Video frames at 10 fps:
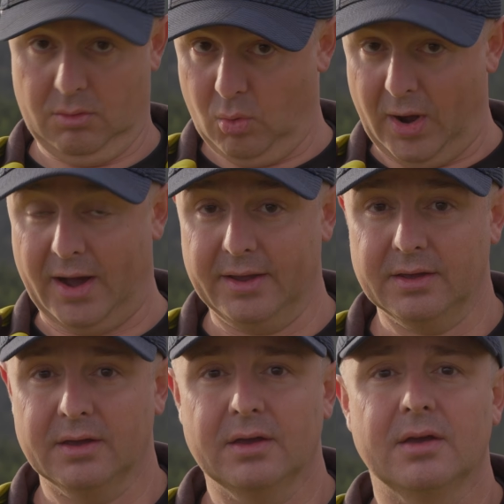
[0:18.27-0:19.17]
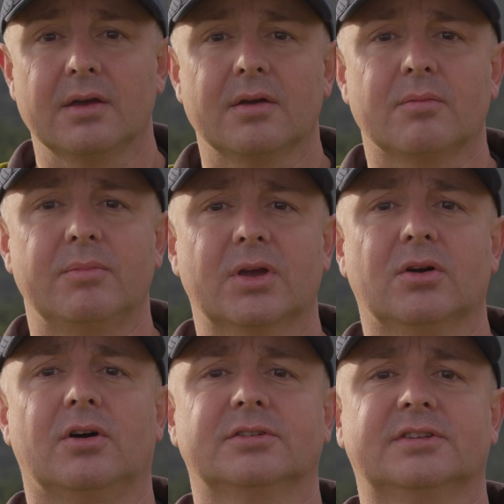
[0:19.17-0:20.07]
Why?
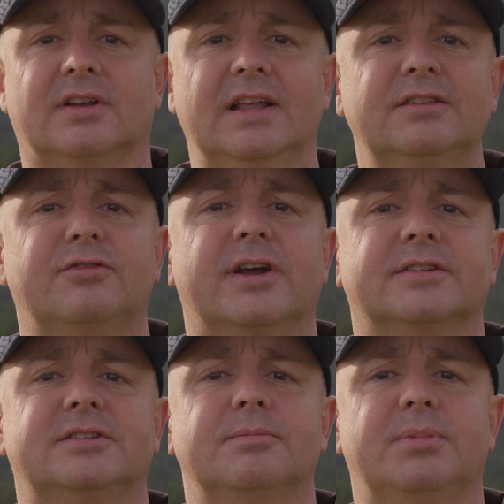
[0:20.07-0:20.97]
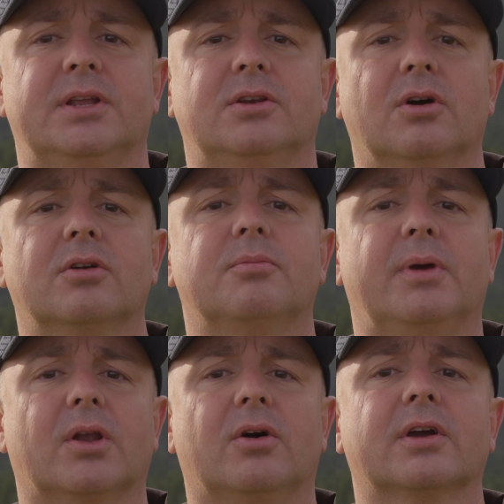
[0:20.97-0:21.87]
Because lens flares simply don't
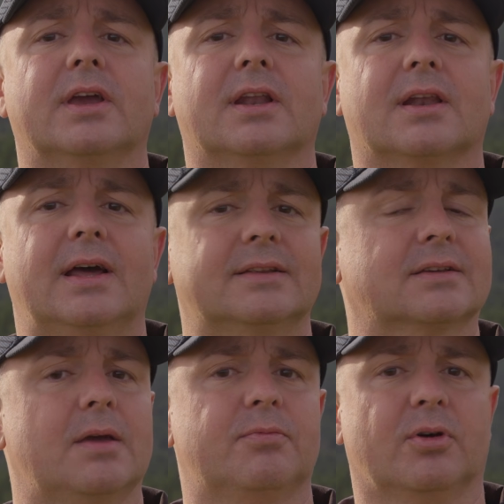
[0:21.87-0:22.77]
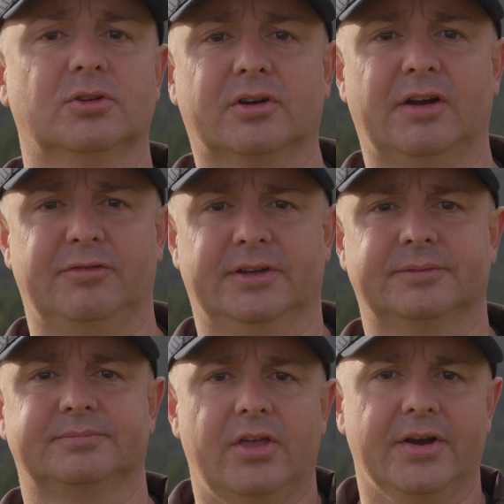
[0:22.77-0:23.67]
belong in landscape photography.
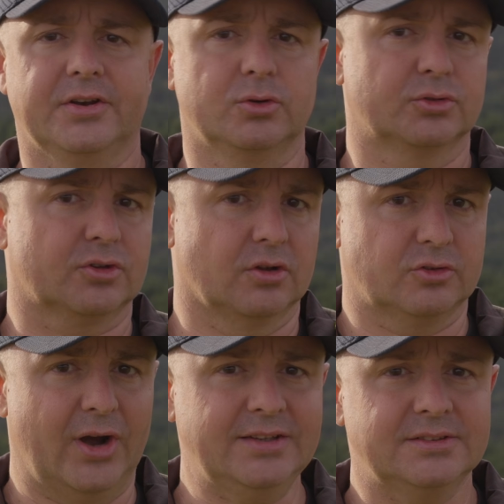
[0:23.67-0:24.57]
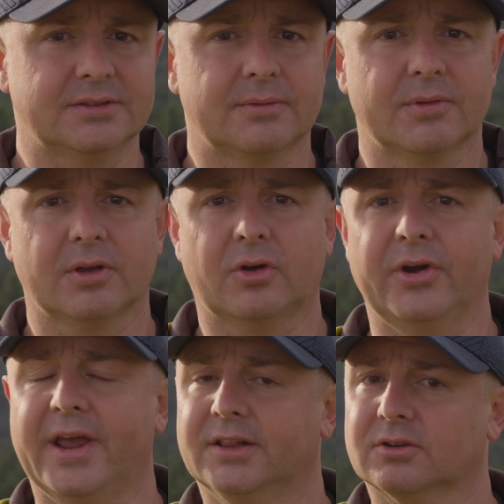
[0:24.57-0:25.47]
They reduce contrast,
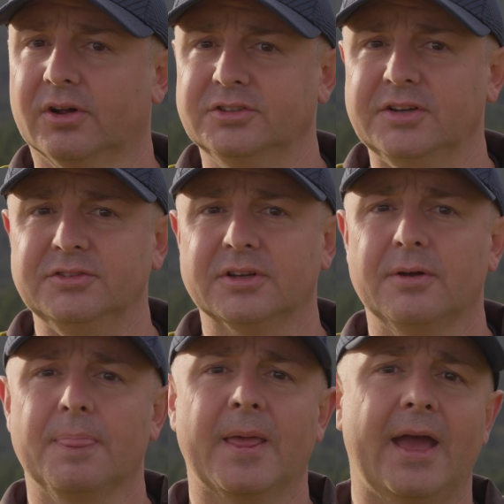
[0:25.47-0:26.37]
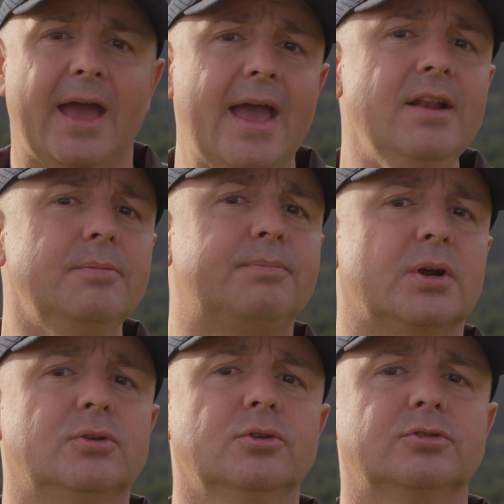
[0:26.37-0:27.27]
create color shifts, and
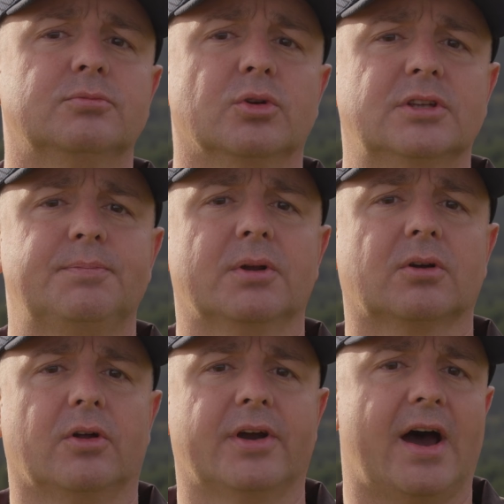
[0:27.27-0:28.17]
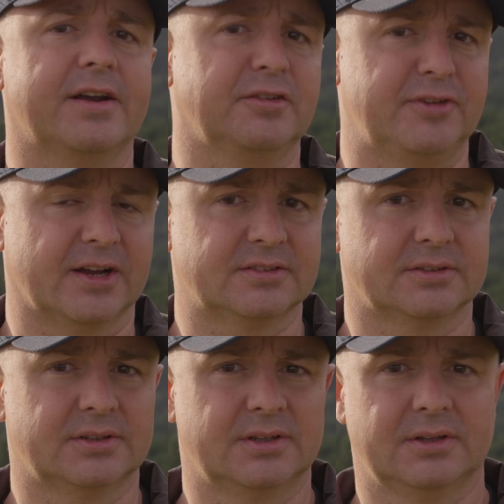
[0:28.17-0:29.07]
produce multiple color
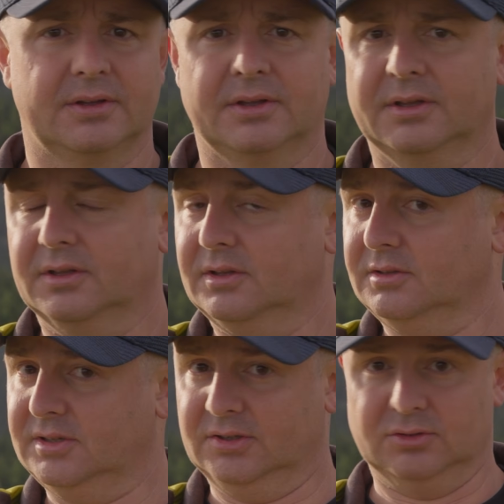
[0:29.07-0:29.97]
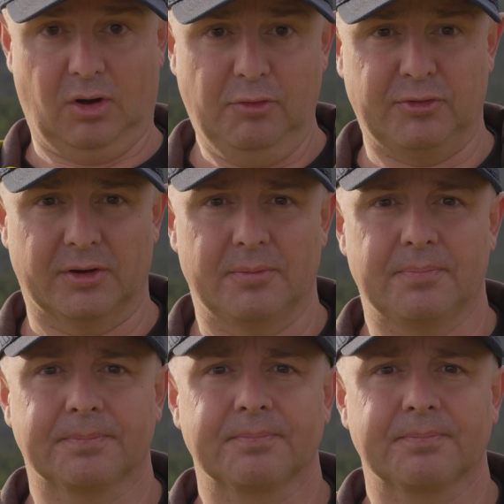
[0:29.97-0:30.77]
artifacts. Just awful.